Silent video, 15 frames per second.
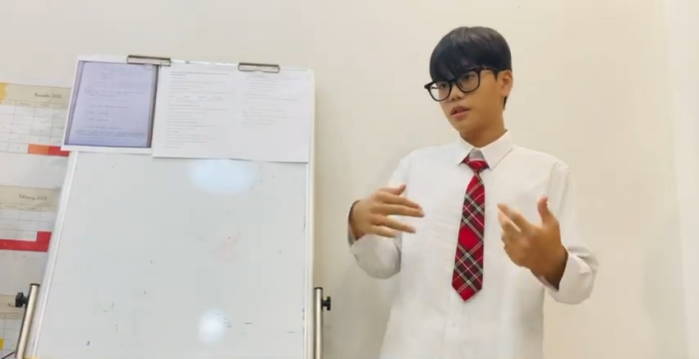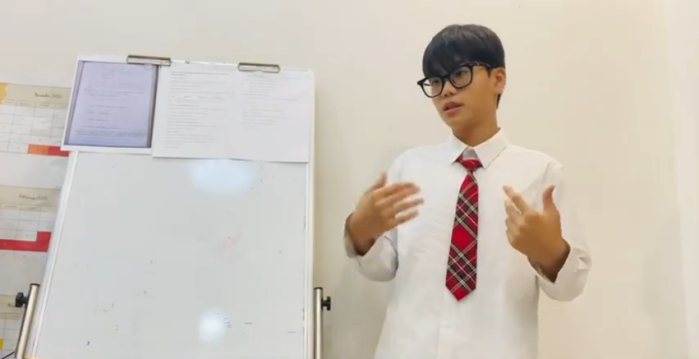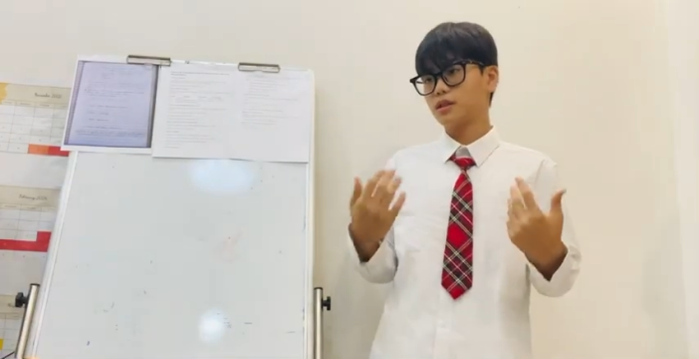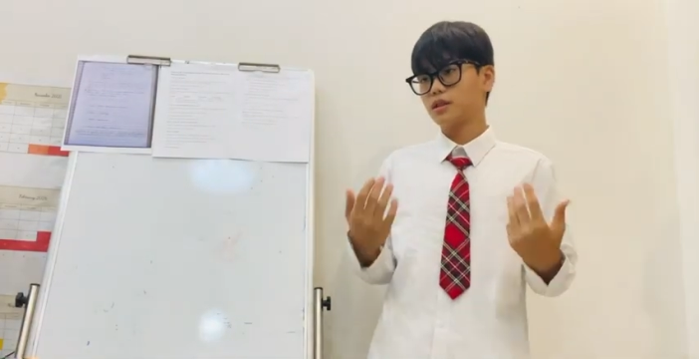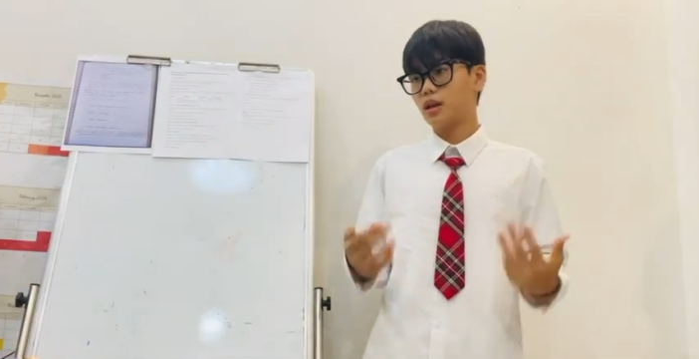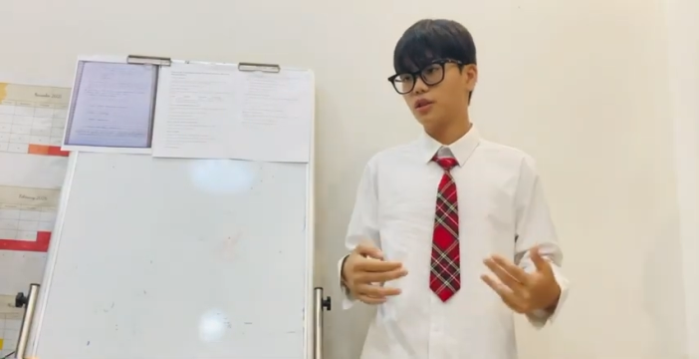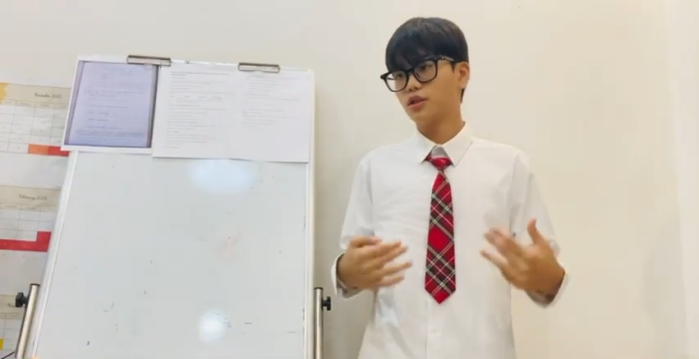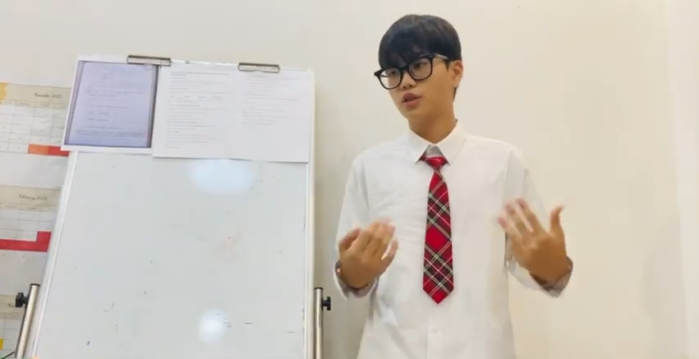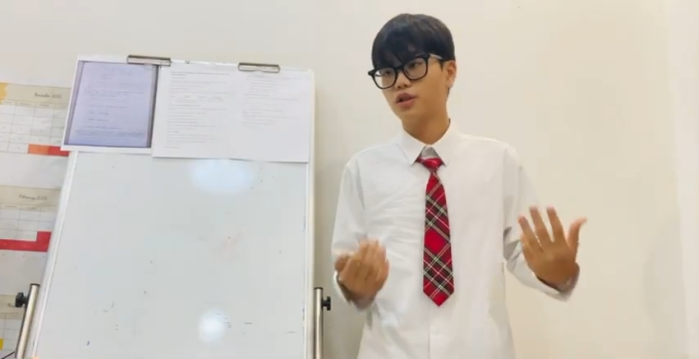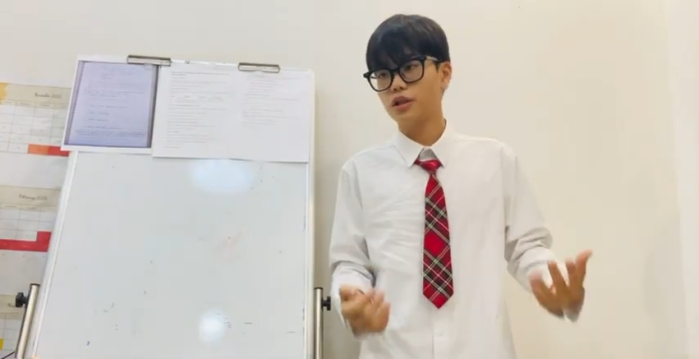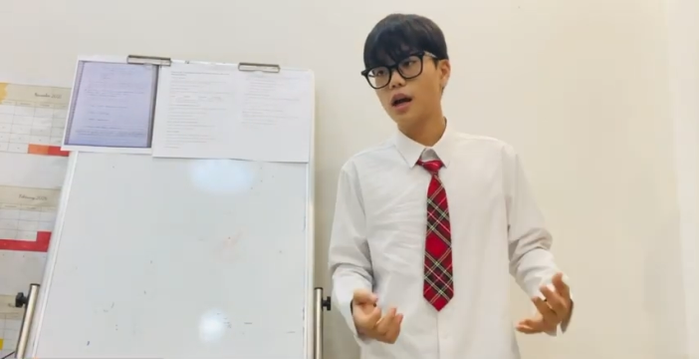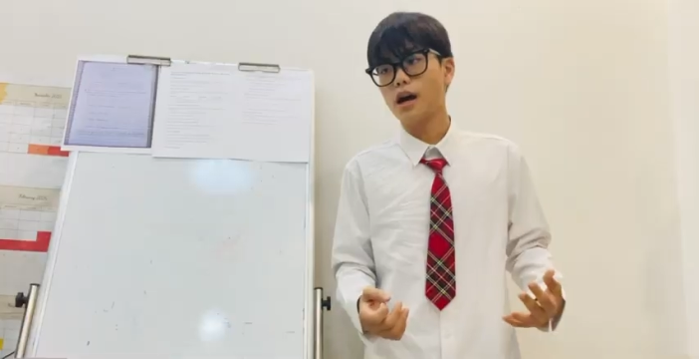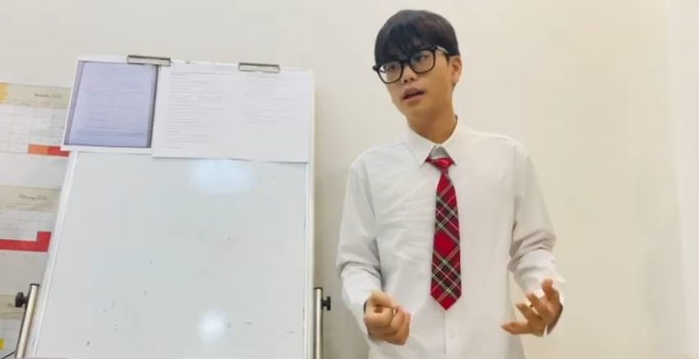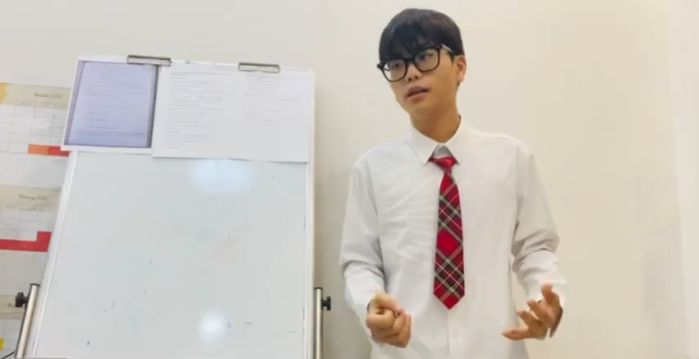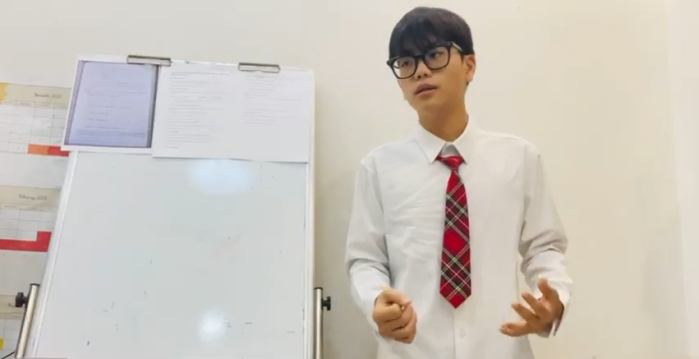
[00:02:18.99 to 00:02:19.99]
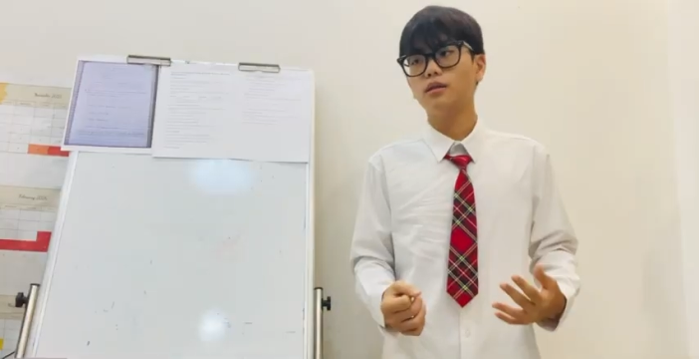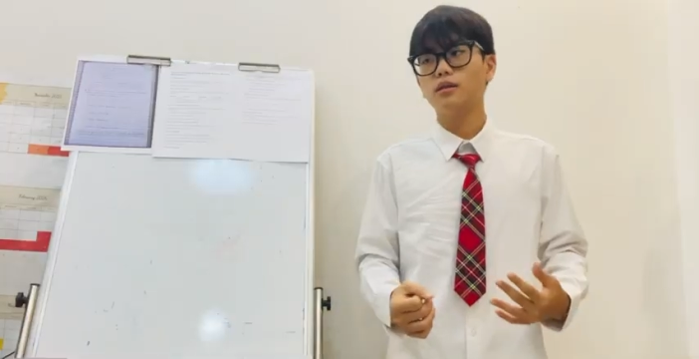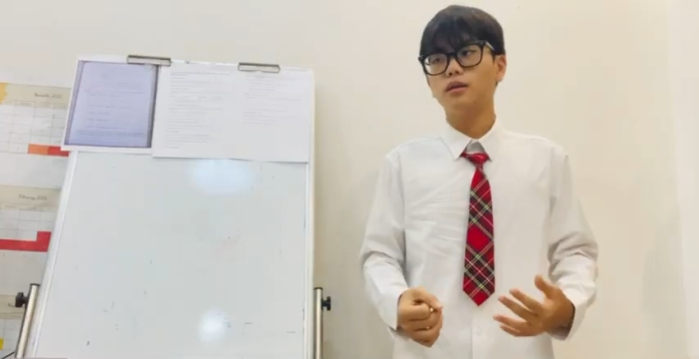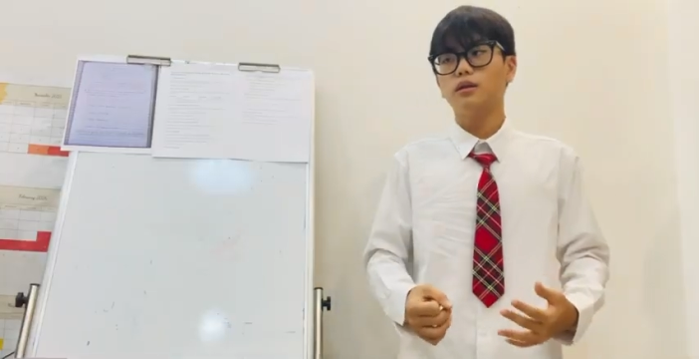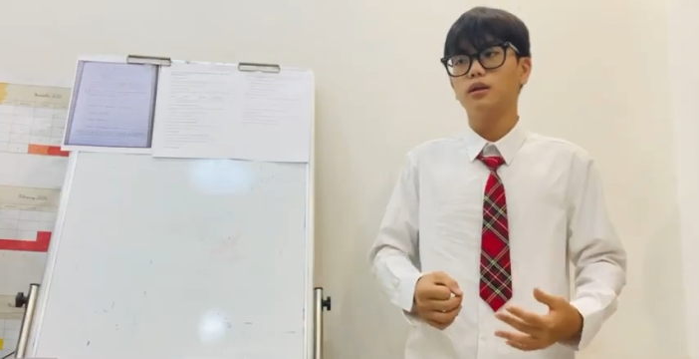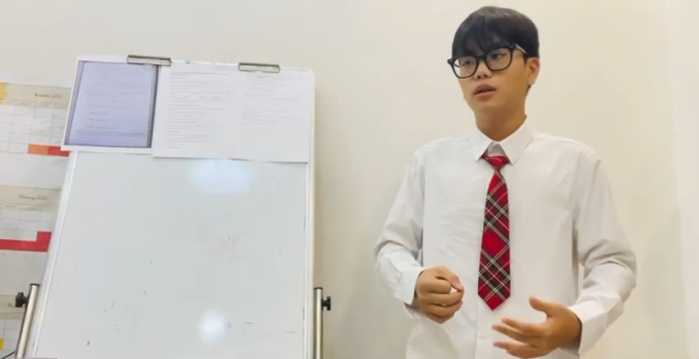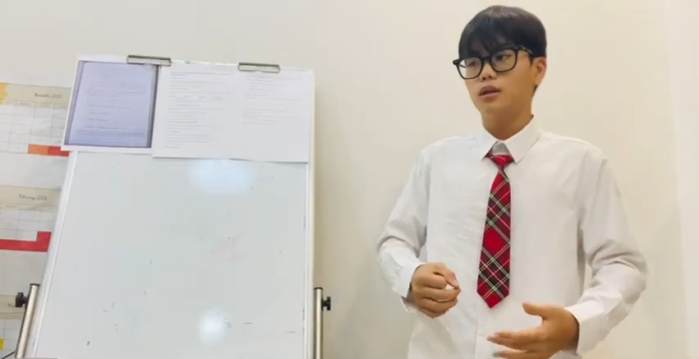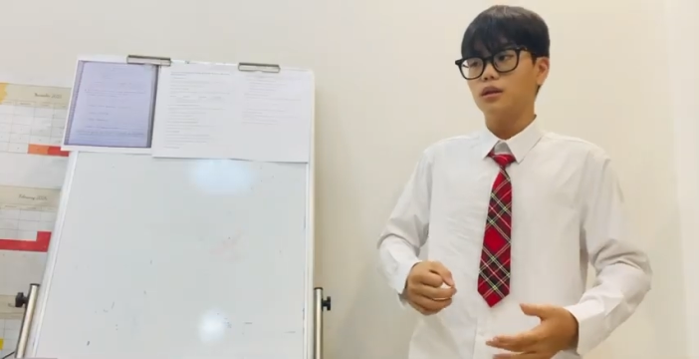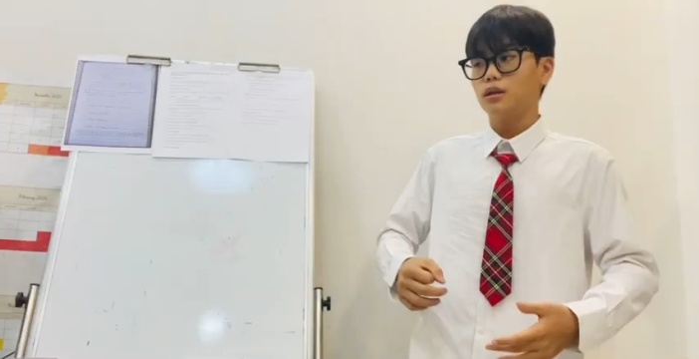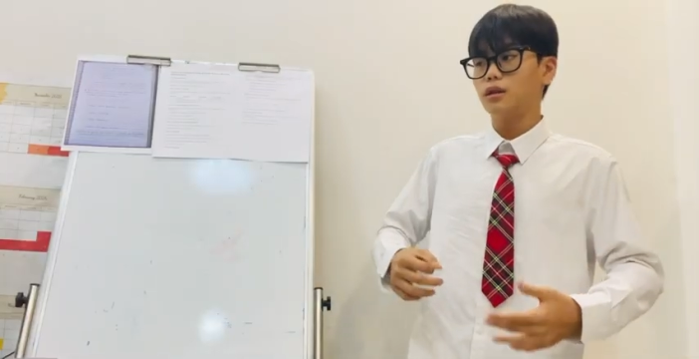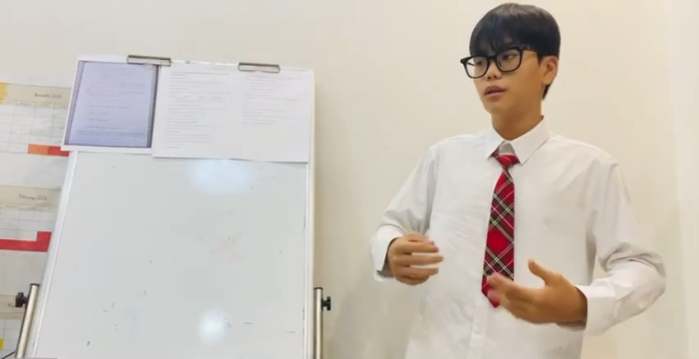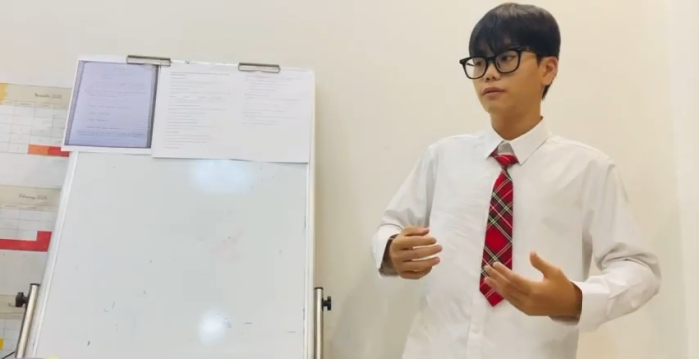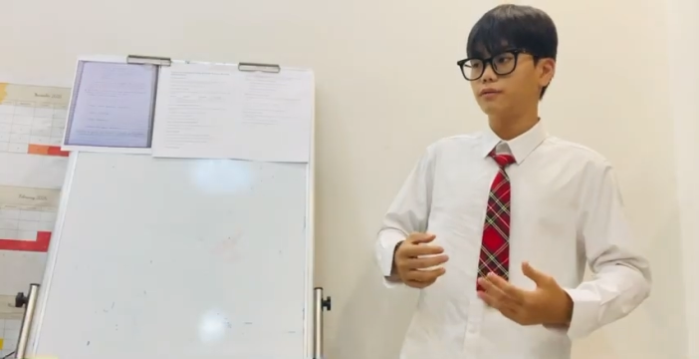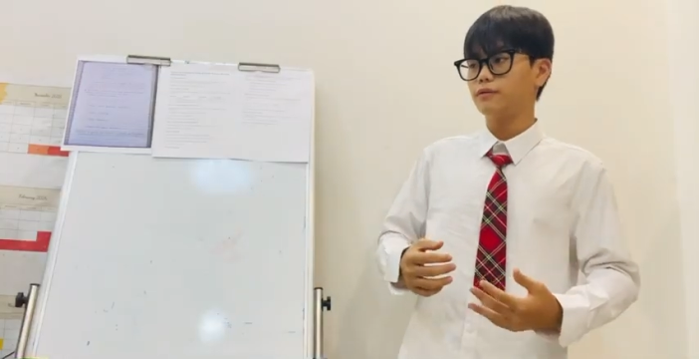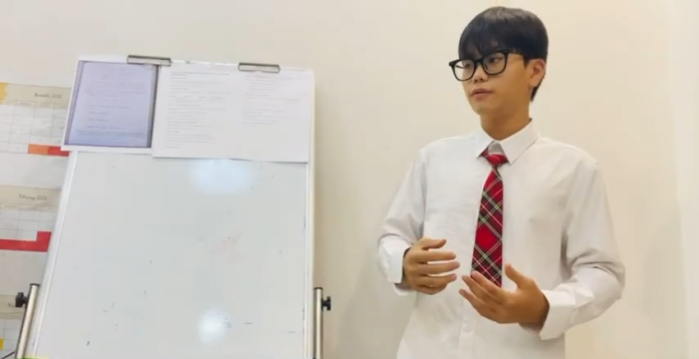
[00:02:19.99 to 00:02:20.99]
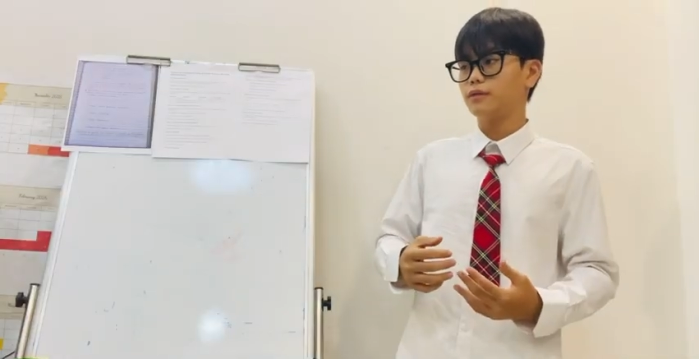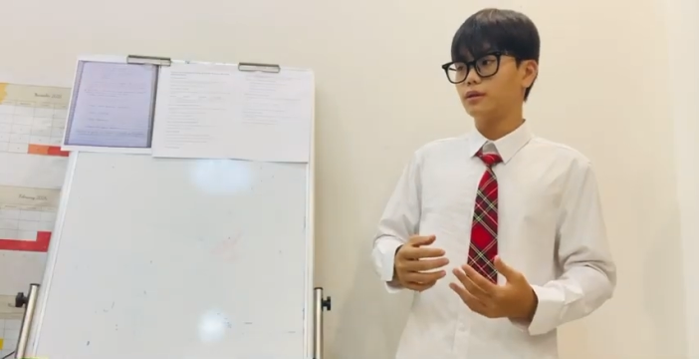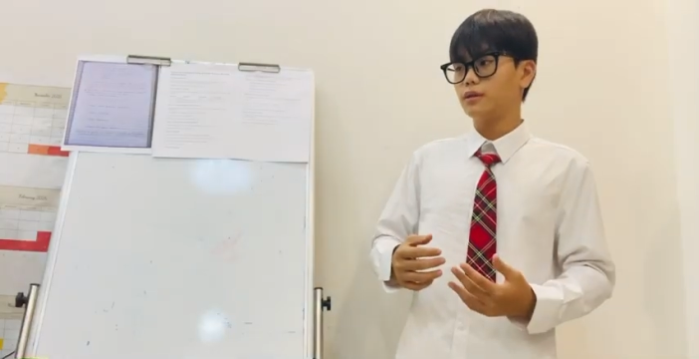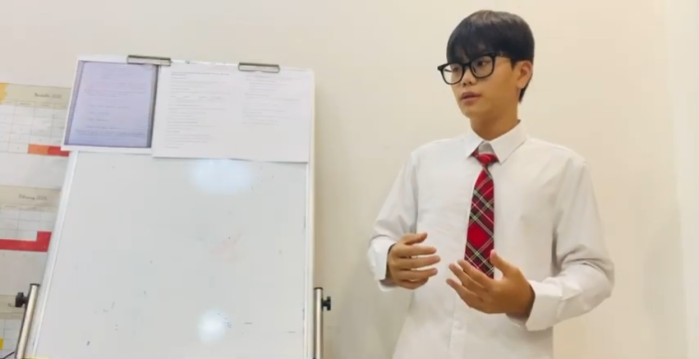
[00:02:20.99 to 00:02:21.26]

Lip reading: us understand if